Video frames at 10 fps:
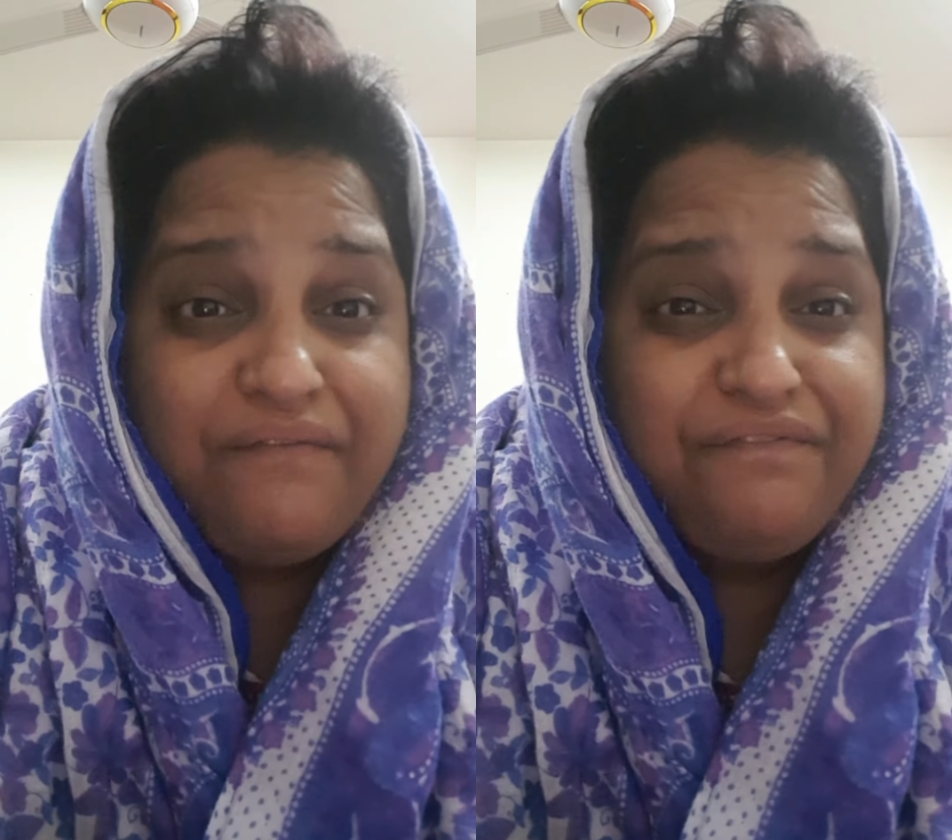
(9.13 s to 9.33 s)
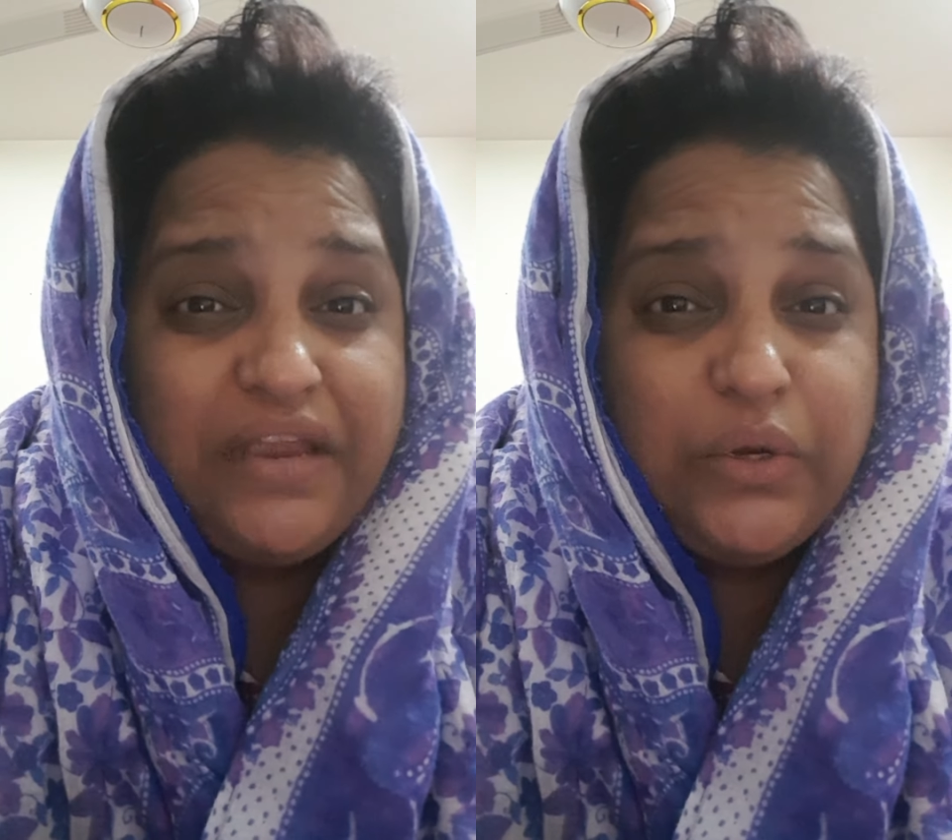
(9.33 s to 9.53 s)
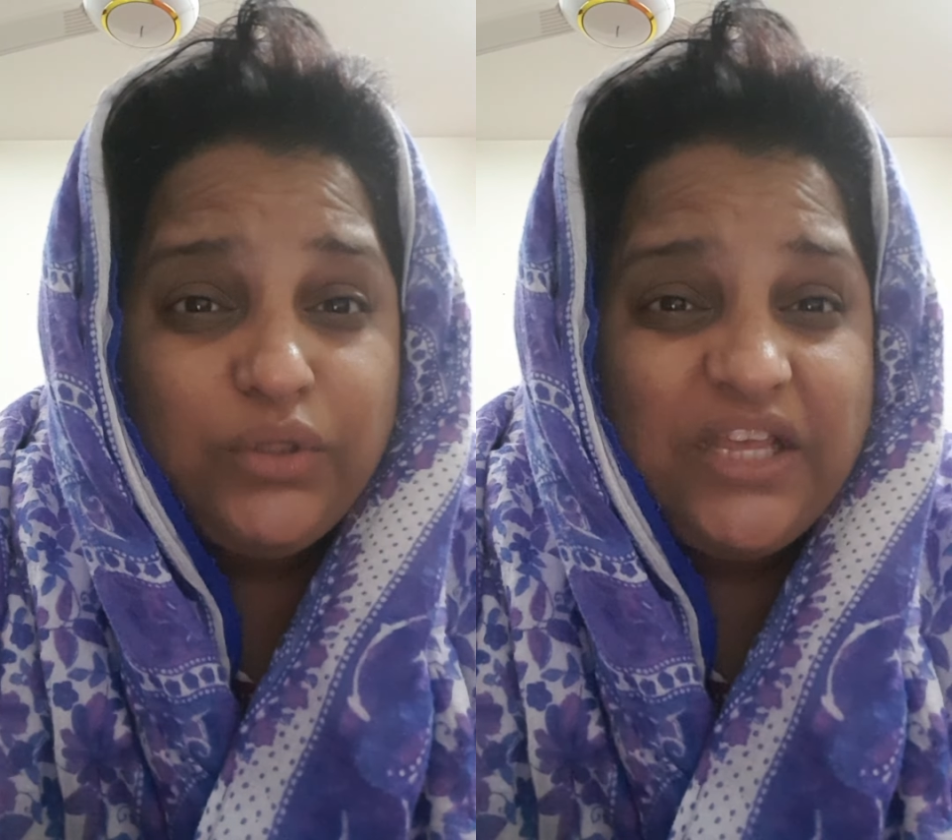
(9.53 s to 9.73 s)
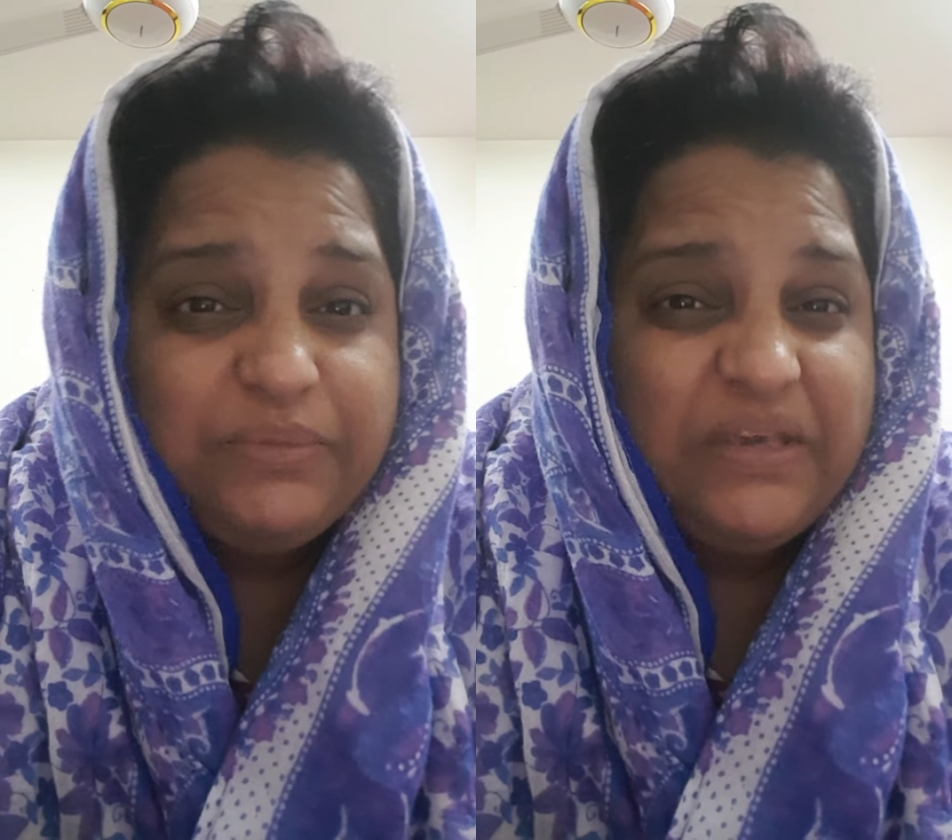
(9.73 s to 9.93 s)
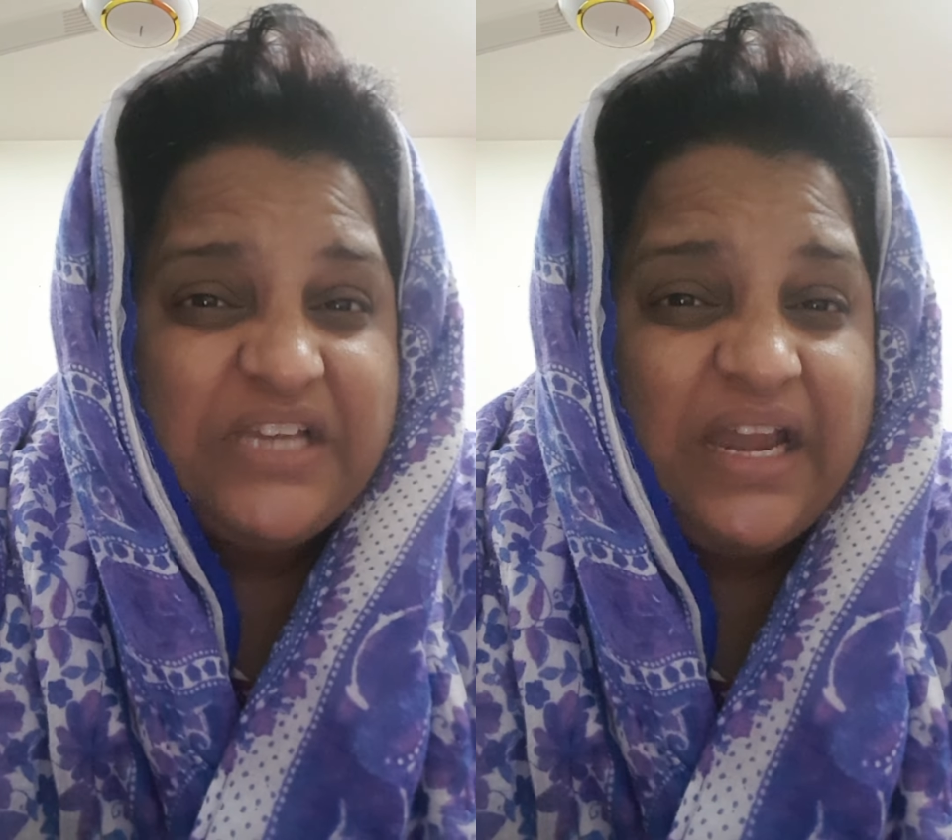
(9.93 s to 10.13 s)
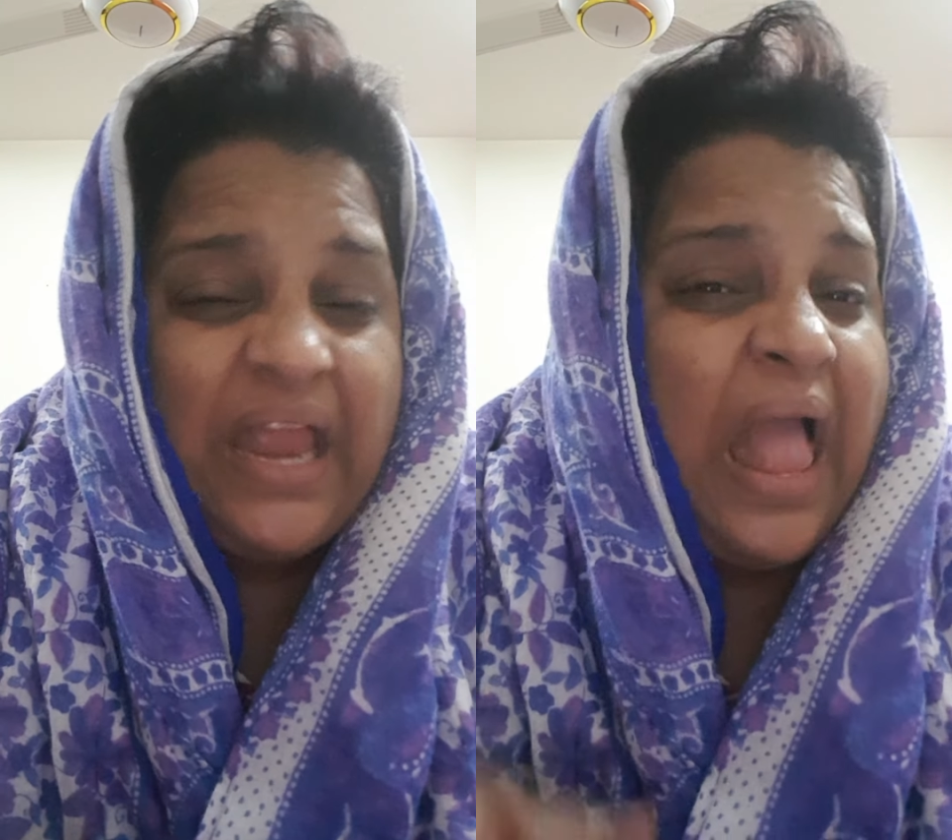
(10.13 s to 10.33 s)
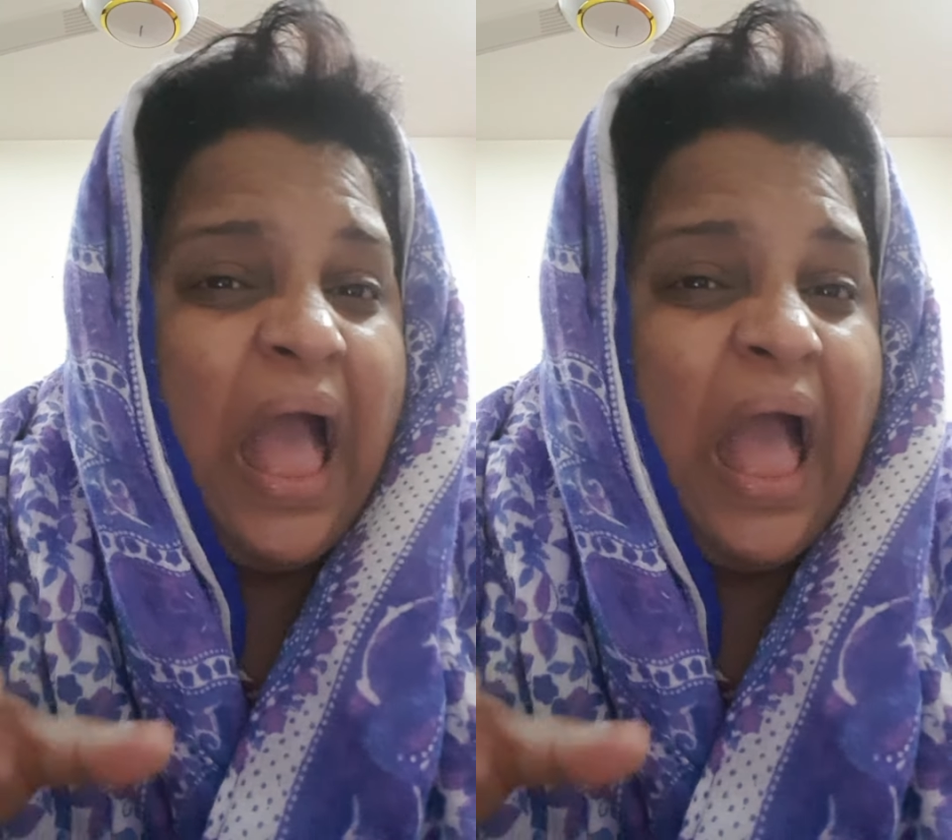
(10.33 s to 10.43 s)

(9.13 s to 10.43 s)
comfy no this bishane